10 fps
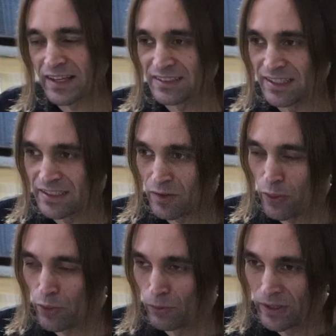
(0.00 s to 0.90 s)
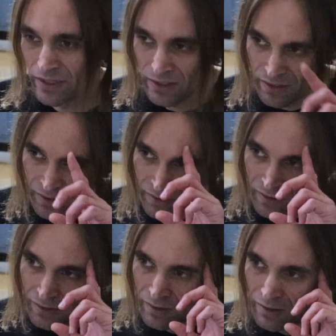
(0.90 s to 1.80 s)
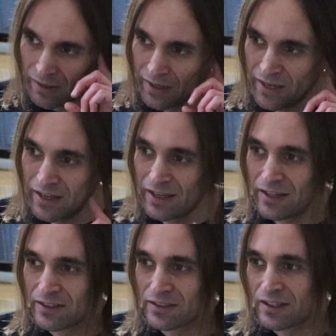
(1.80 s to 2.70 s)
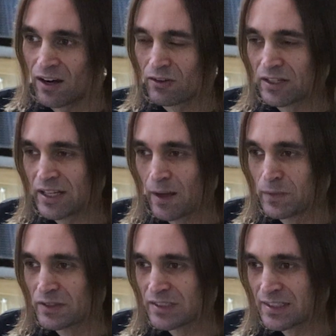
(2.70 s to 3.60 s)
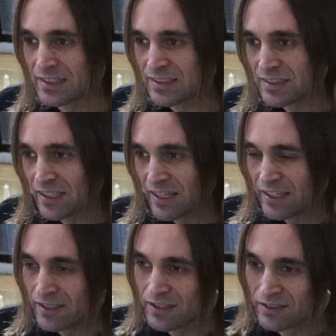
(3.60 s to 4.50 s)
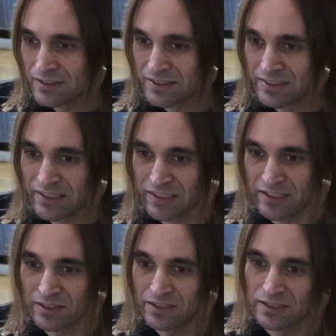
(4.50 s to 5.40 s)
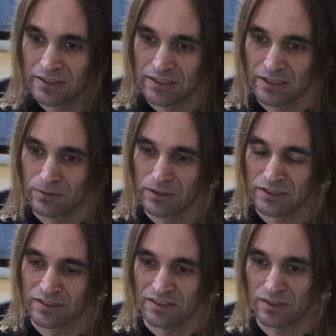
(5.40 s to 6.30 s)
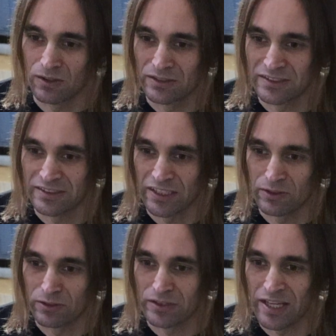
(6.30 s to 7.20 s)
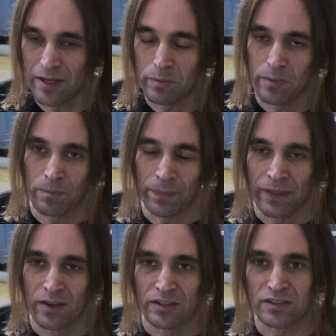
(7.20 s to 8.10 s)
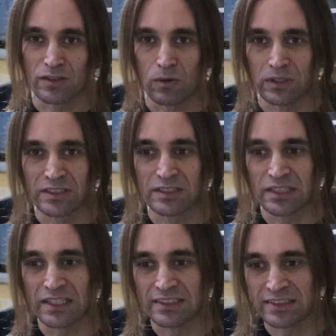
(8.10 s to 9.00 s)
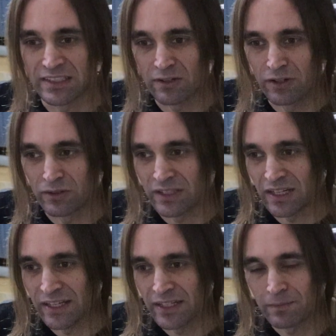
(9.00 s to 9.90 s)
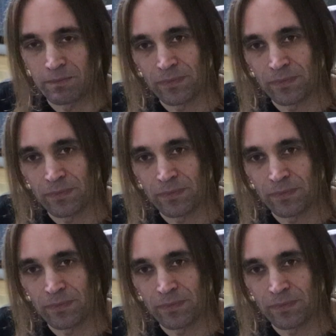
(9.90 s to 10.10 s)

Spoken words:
AxeFx III, and currently I'm using this delay, you can see here, which is called stereo tape. So it's a stereo delay.